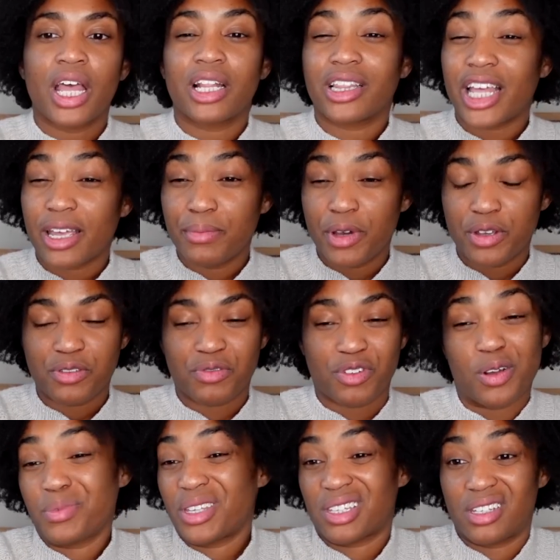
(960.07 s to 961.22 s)
Like most
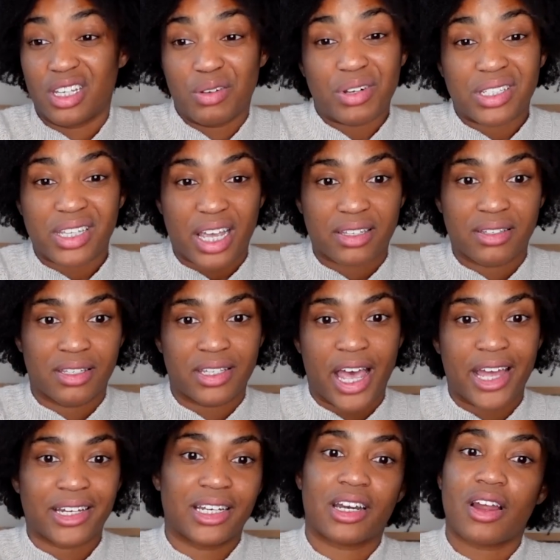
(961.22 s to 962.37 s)
robes, it's a unisex
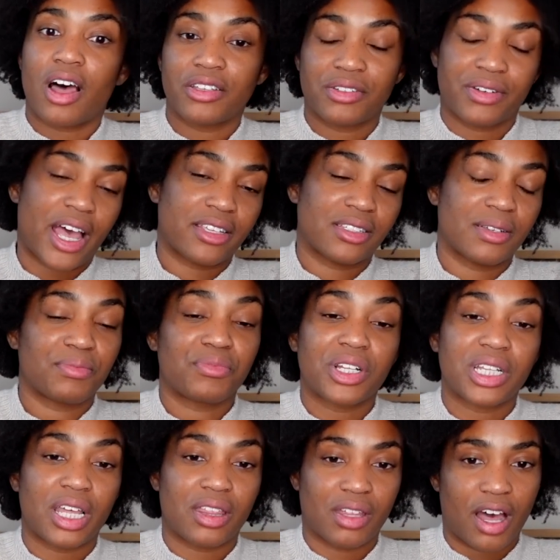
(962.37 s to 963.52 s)
design, and it also has some
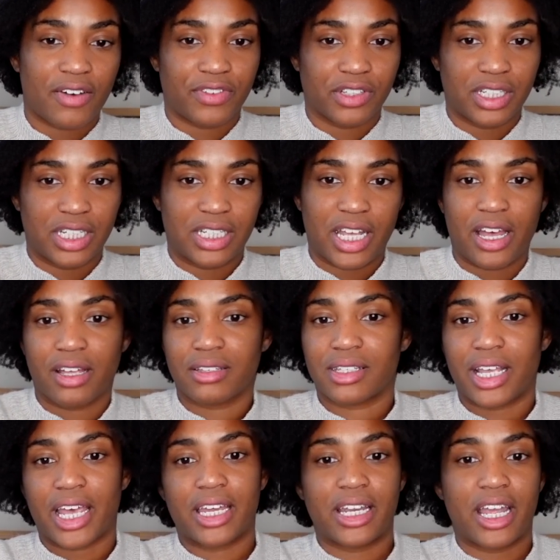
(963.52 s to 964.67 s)
really thoughtful details
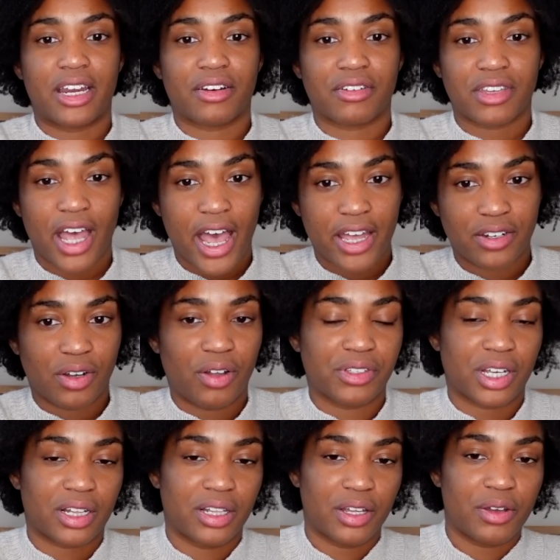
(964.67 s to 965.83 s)
like an inner tie to hold
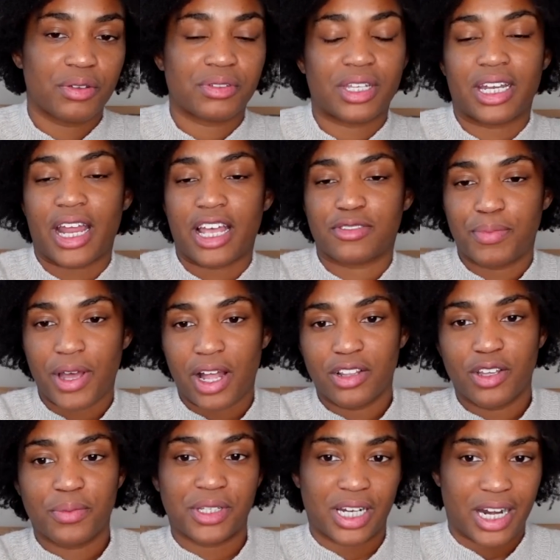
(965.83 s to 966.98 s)
it closed, it has belt
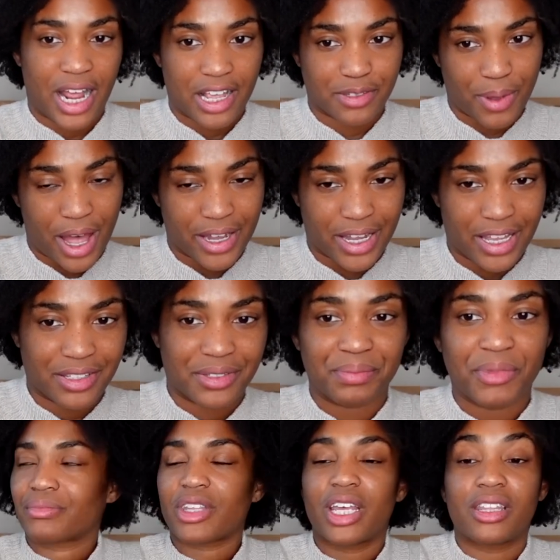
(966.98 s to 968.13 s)
loops, and it has pockets.
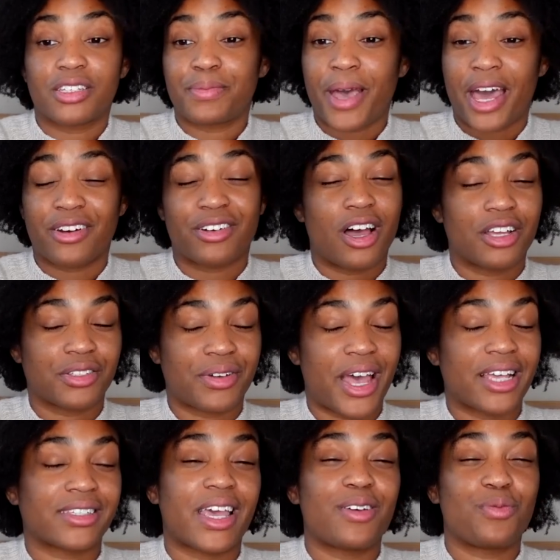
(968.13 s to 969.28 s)
This pattern also
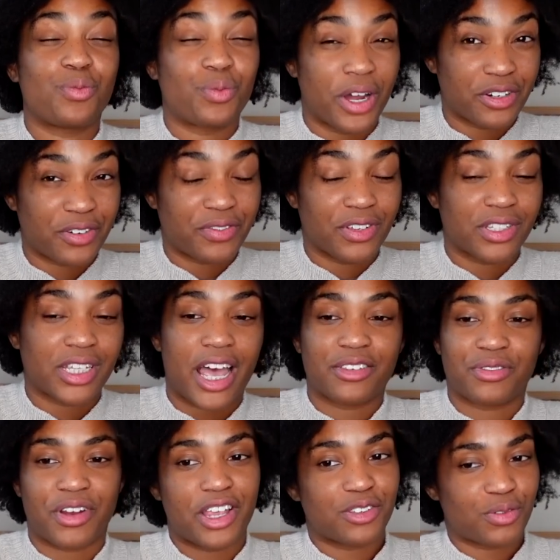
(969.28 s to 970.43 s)
has a wonderful size
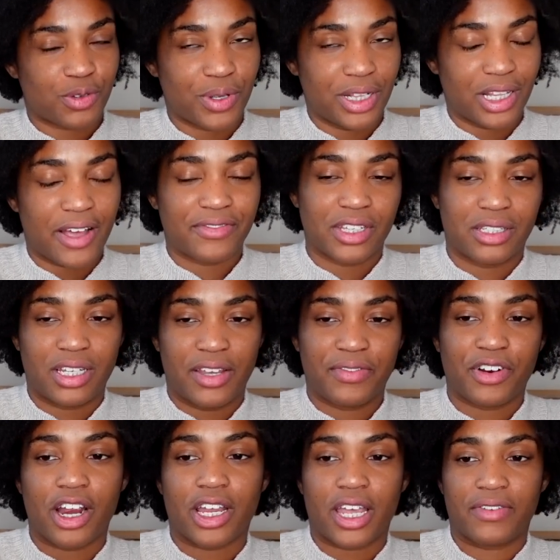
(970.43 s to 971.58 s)
range, which we love to see
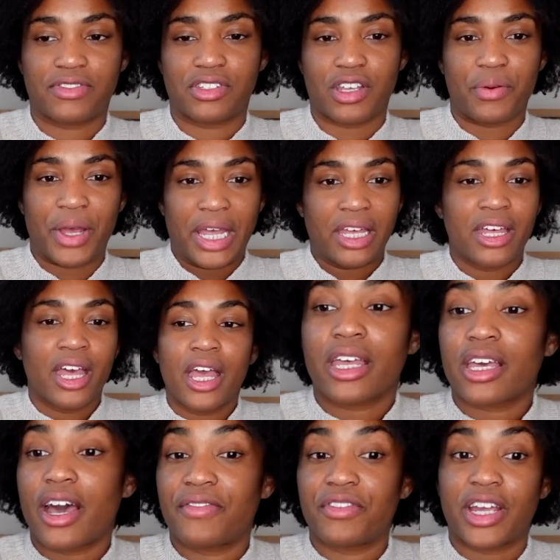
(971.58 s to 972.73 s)
for our gift sewing,
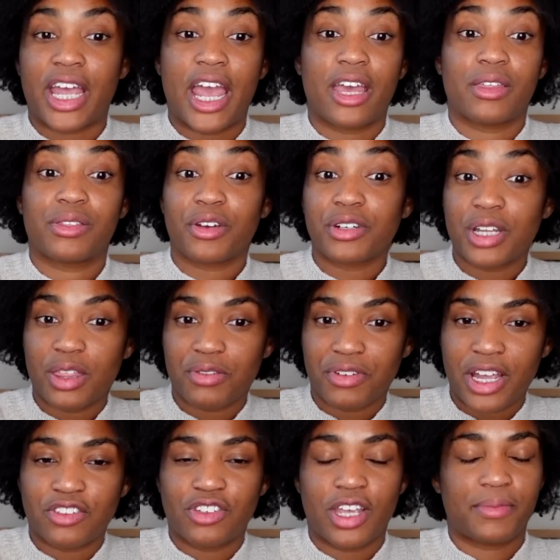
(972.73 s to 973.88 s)
covering a
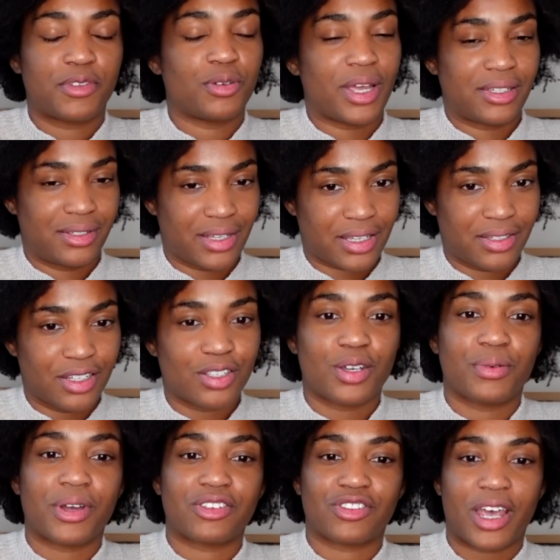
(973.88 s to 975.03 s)
33-inch hip to a
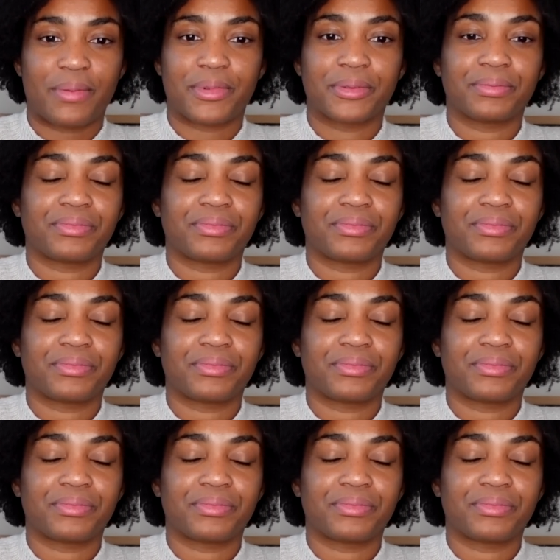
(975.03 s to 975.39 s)
62-inch hip.